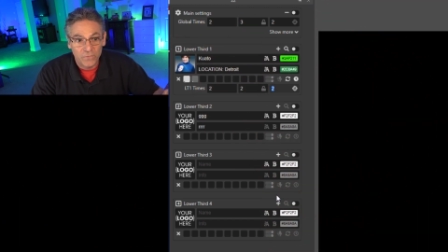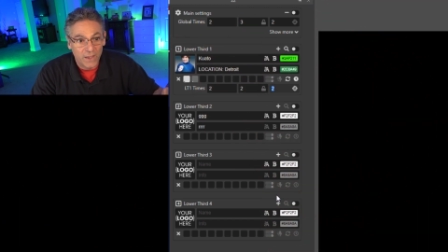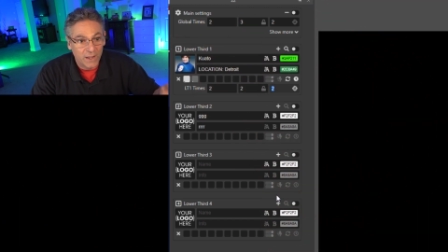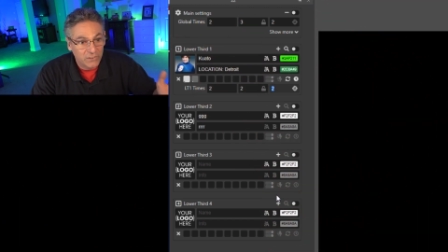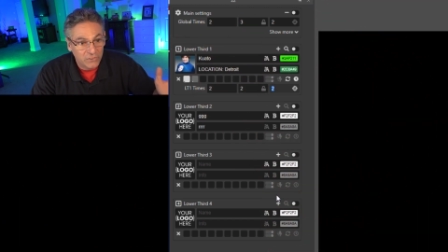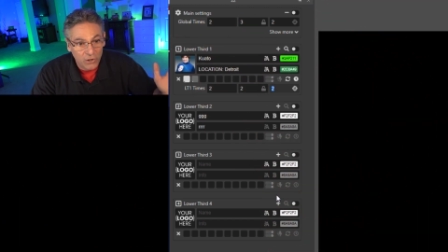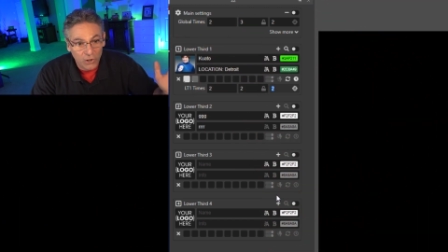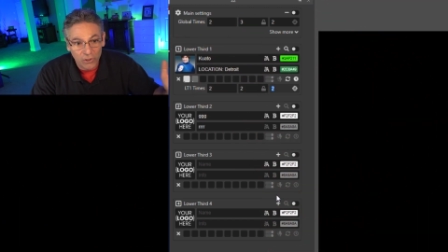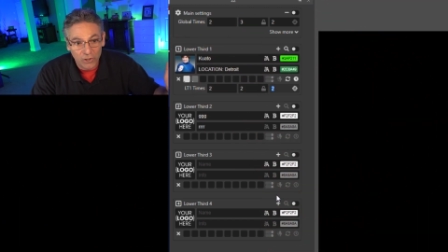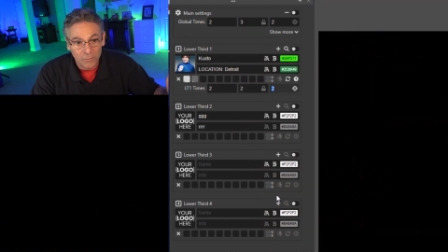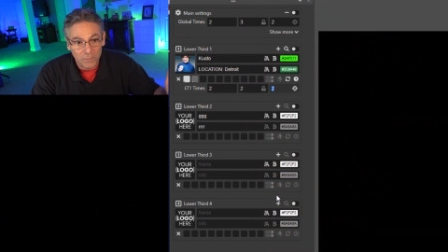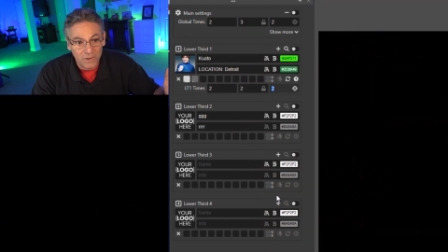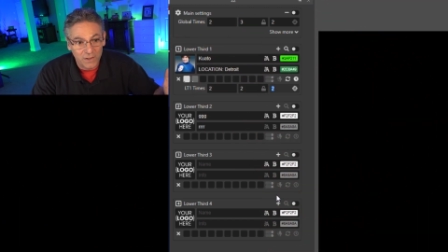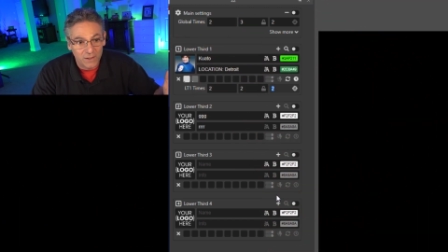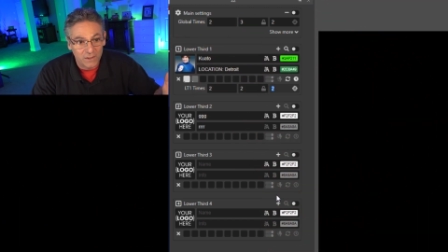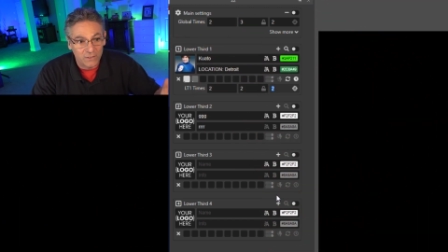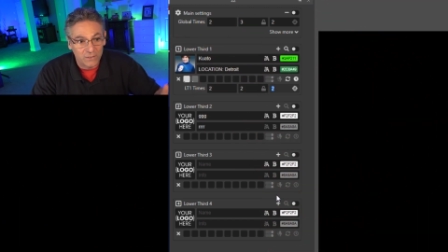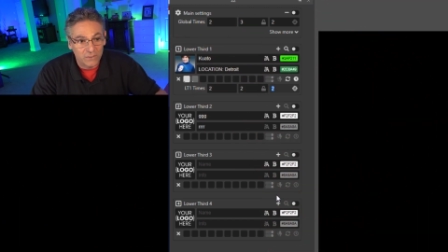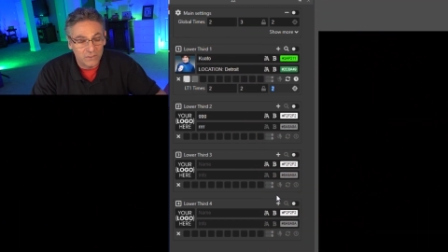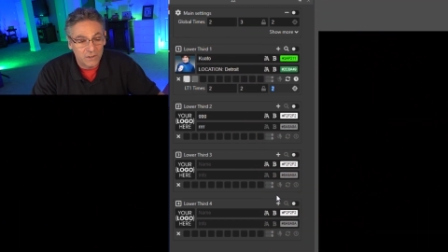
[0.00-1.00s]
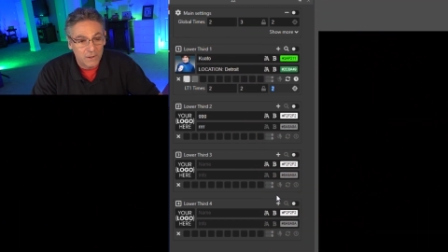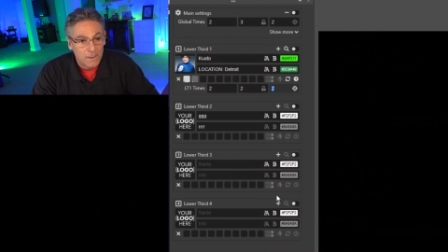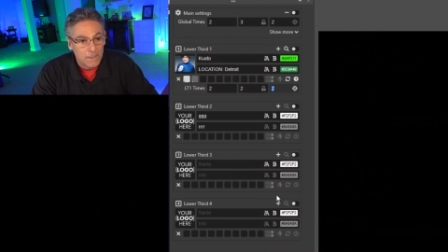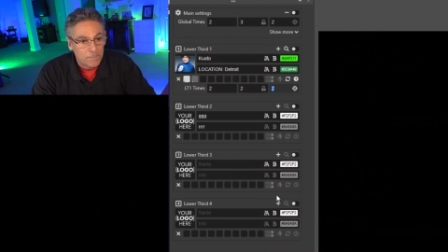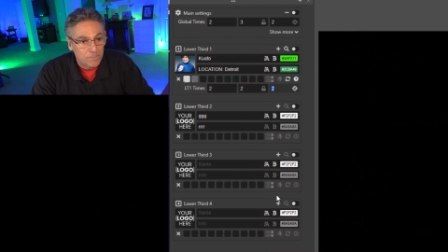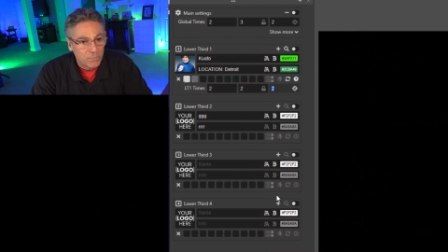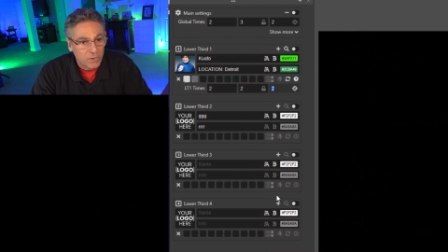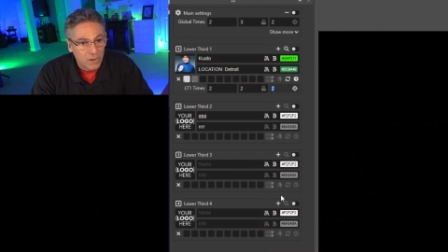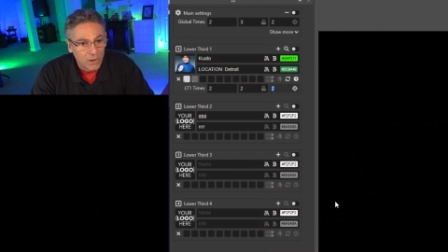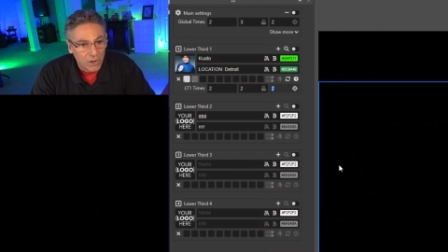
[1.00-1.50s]
That's all it means.
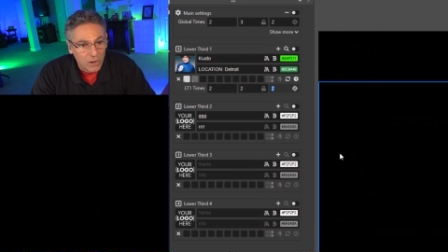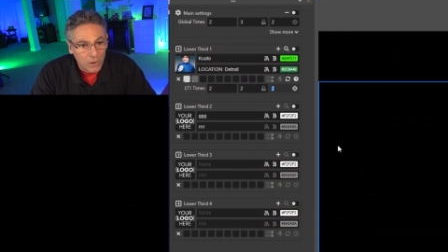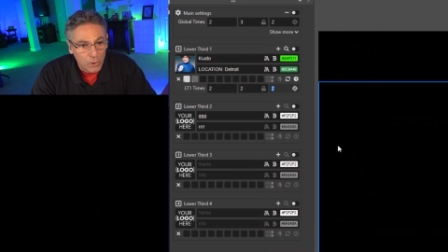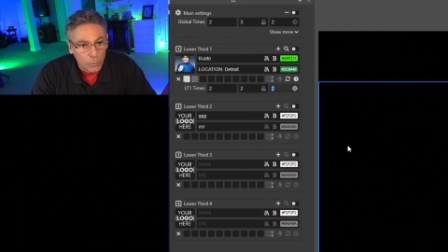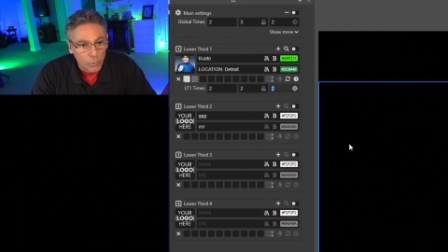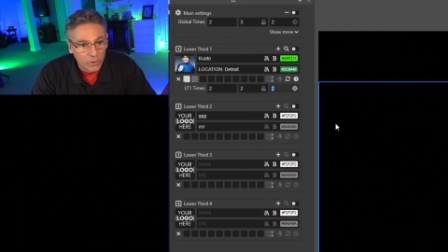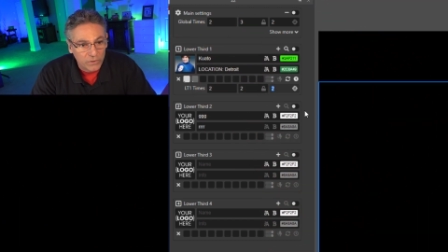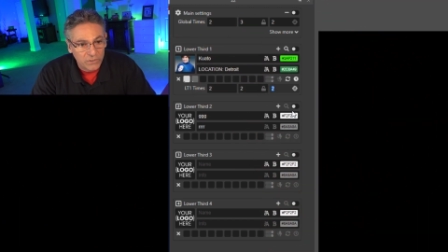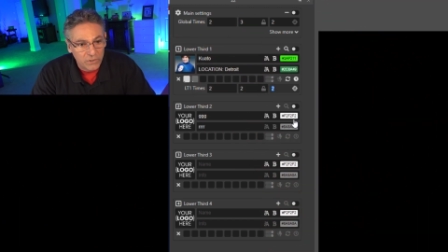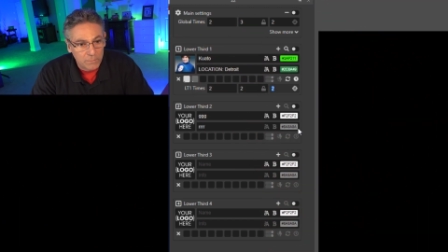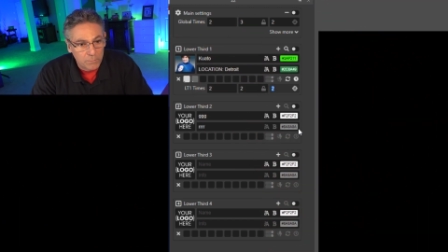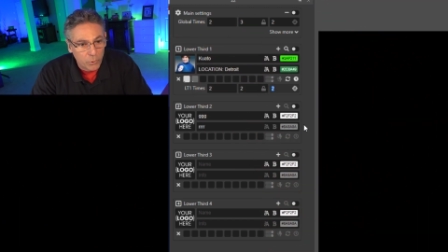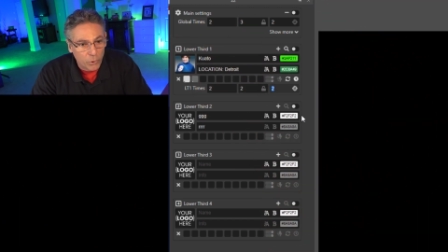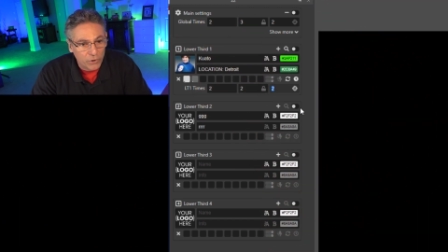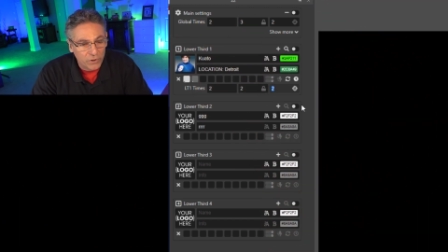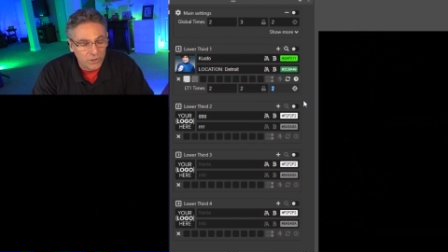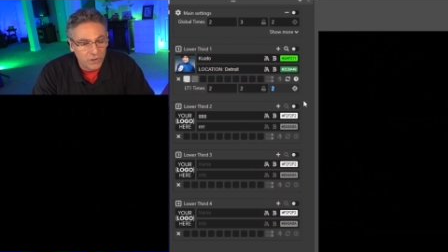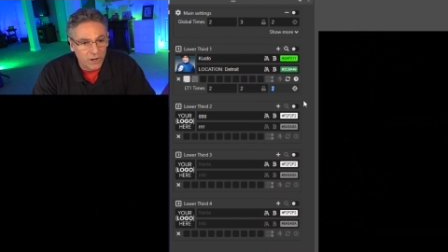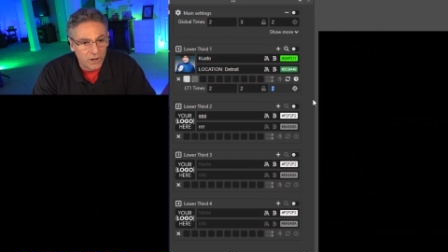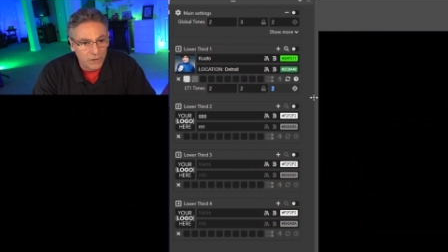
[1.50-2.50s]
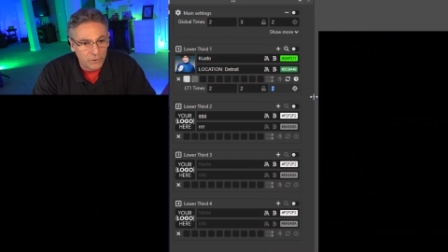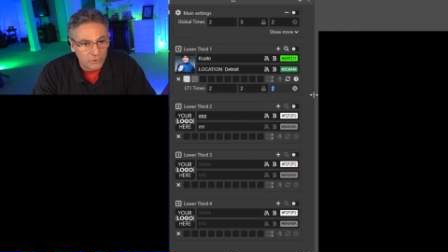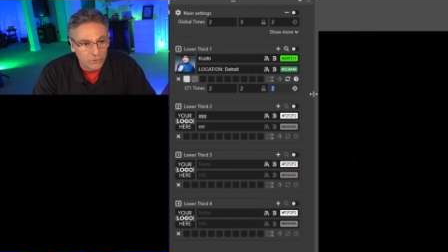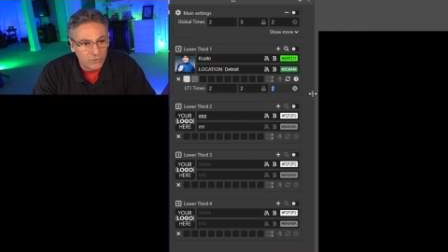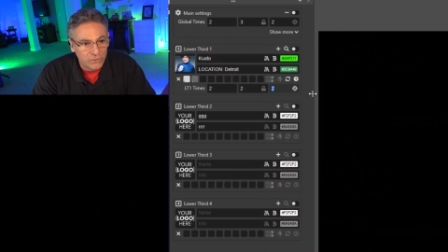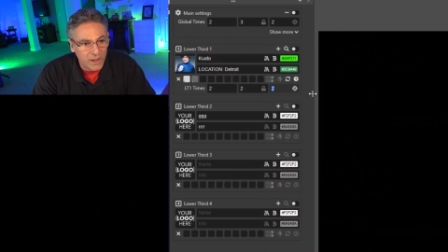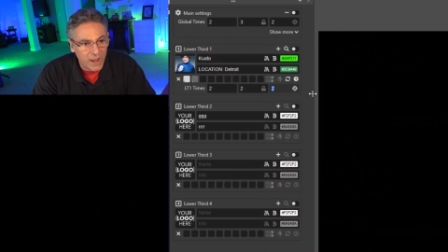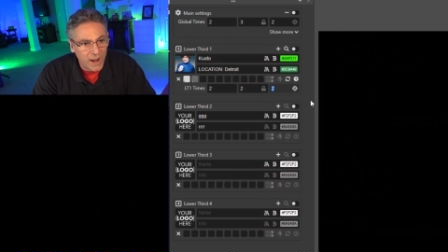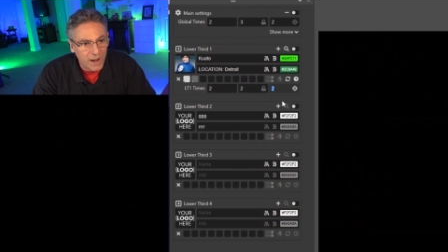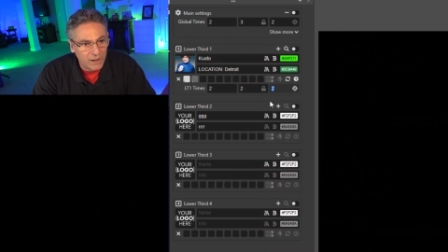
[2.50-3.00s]
What's important to
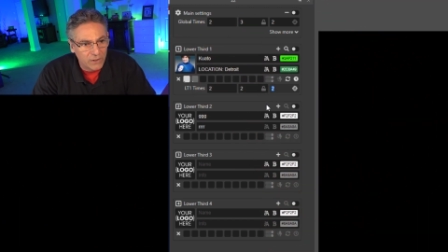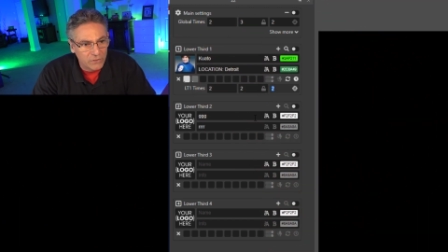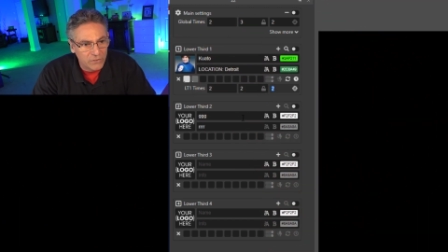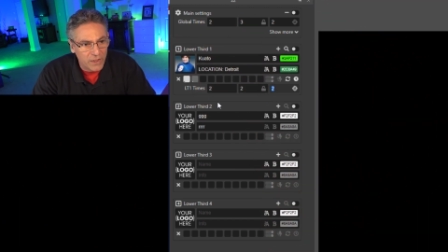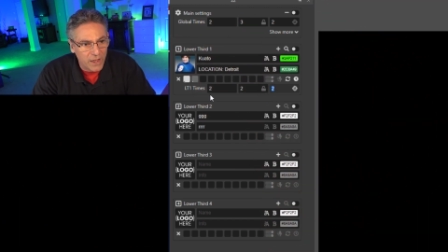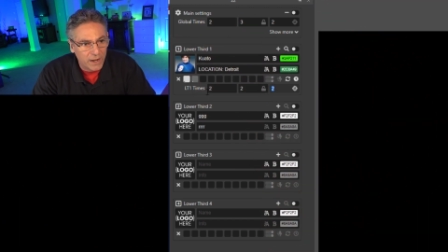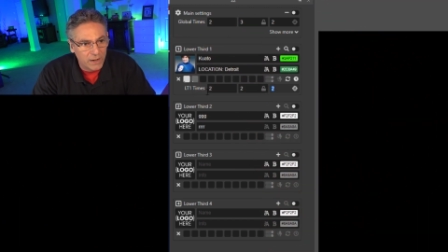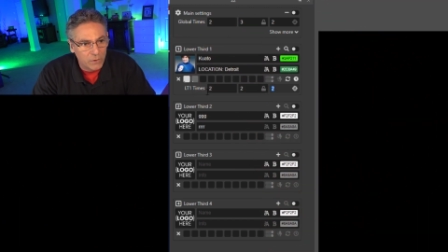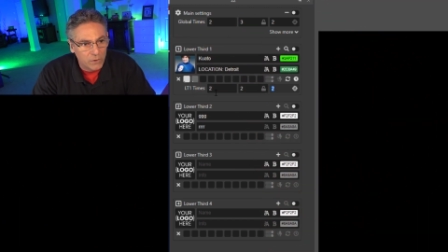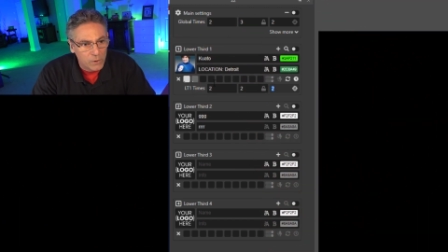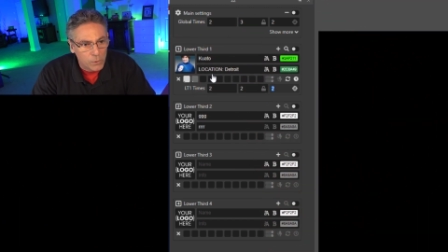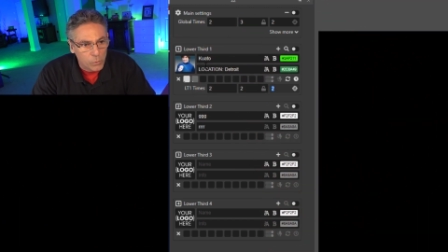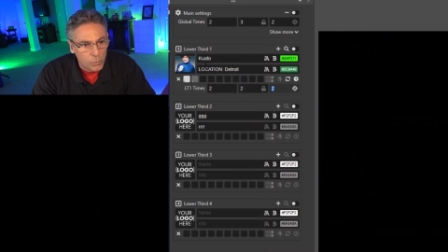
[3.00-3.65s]
understand is that